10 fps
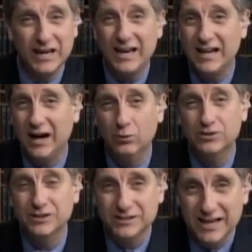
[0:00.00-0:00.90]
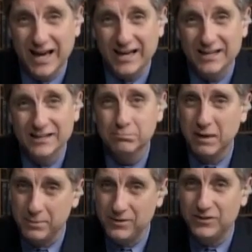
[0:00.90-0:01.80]
eight hours a day,
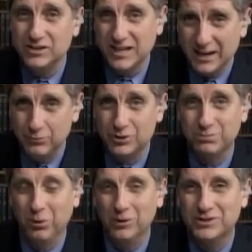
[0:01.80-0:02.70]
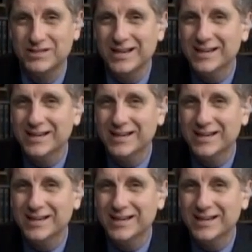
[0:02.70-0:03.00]
maybe even 10 with sports,